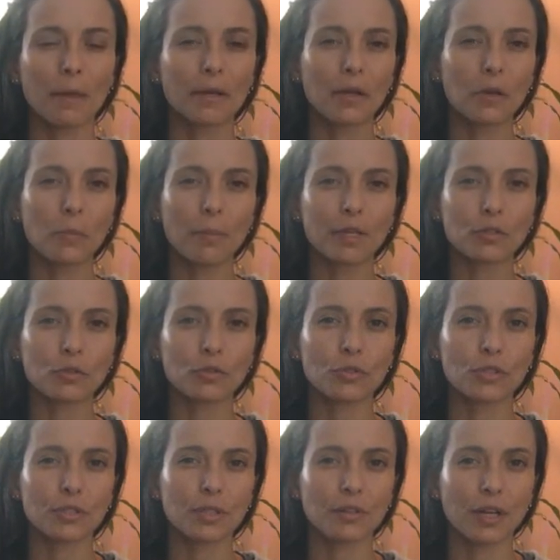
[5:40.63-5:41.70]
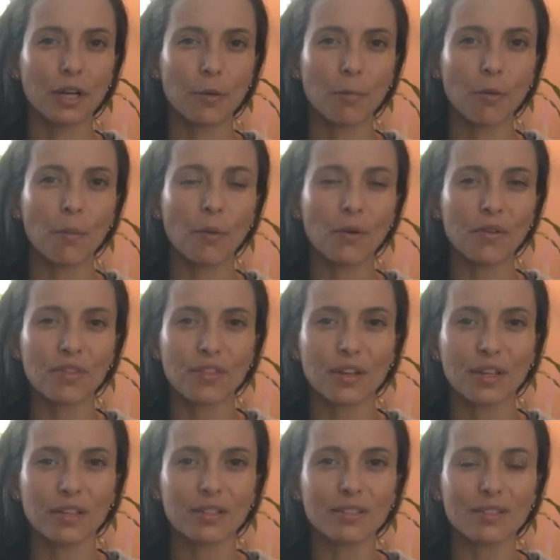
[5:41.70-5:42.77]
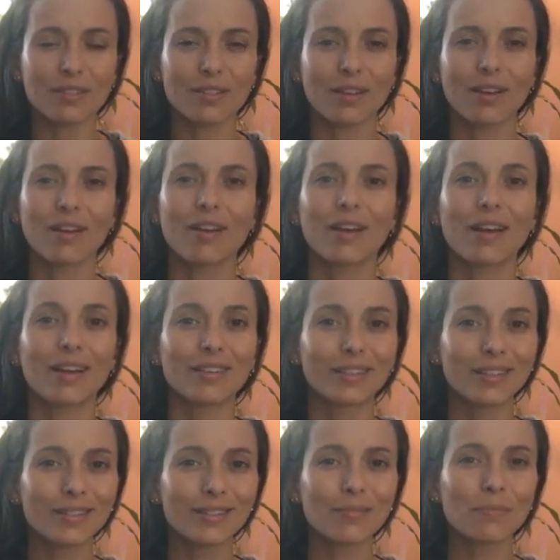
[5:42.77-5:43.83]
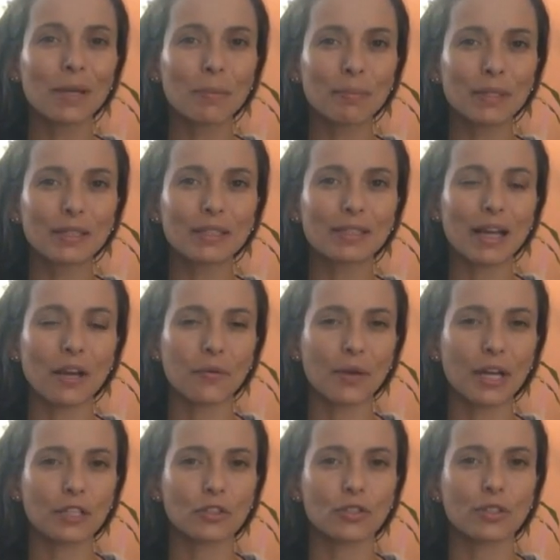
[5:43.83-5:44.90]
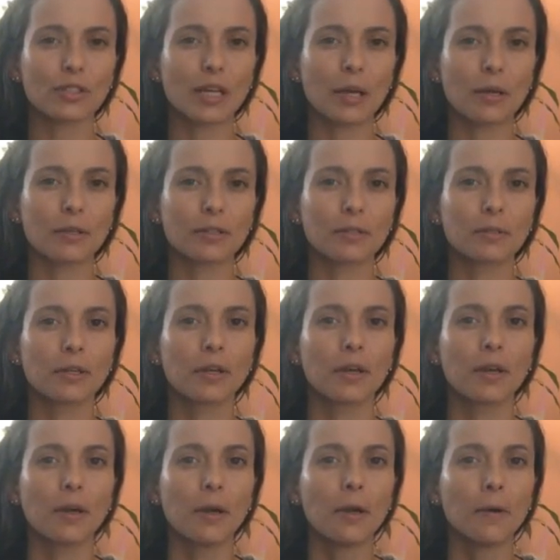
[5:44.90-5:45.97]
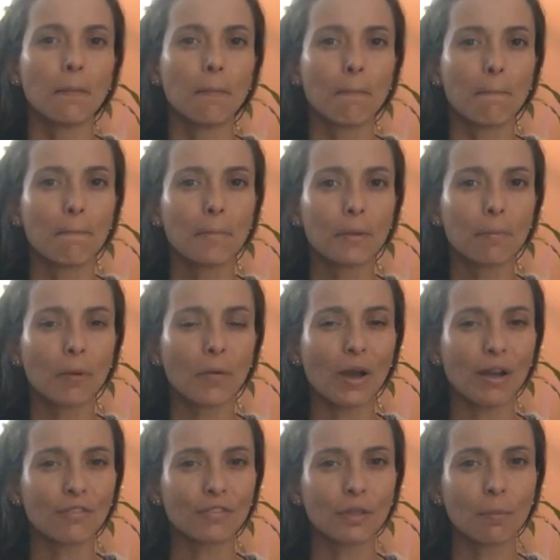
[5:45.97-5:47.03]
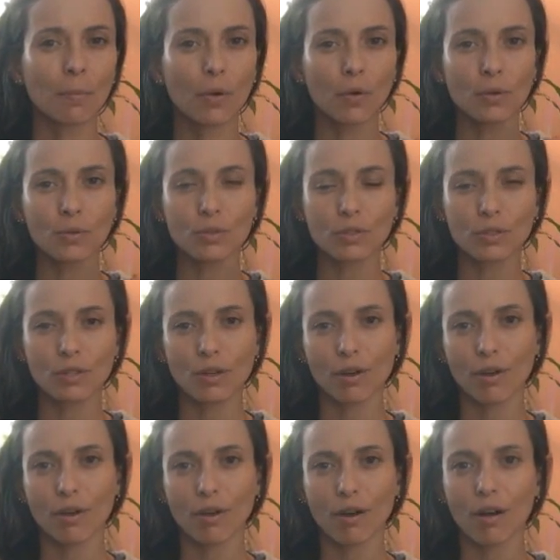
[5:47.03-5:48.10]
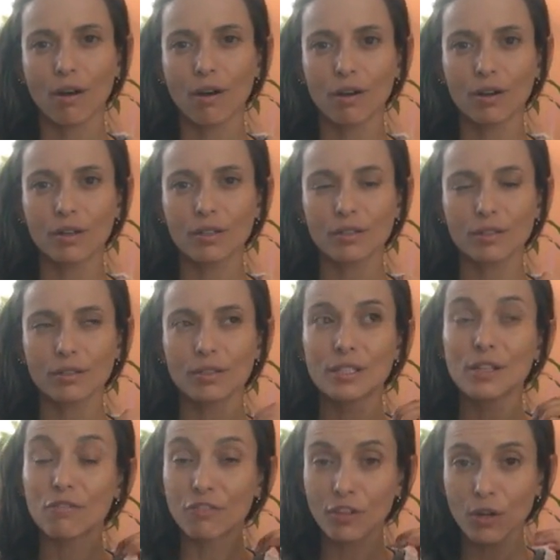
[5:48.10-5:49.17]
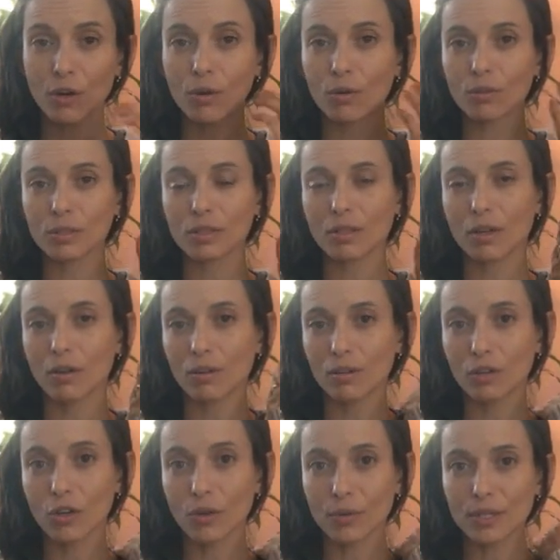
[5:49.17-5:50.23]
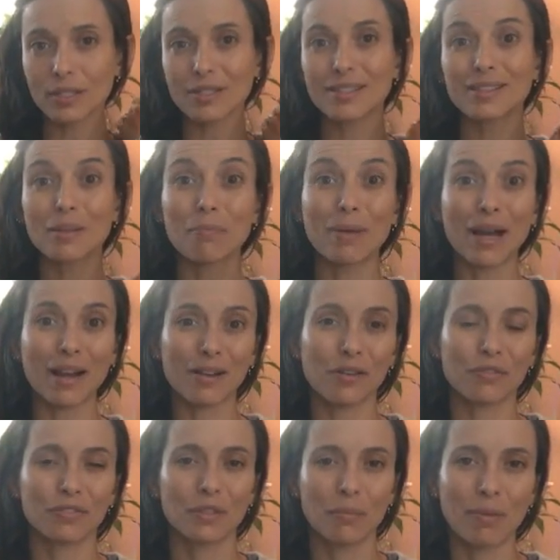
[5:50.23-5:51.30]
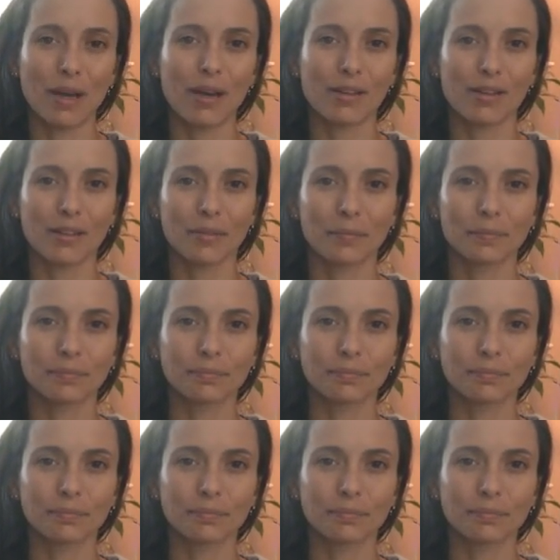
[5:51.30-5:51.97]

Now you mentioned just a couple more things. This may be the direction that people have the most difficult on noticing the back of the body.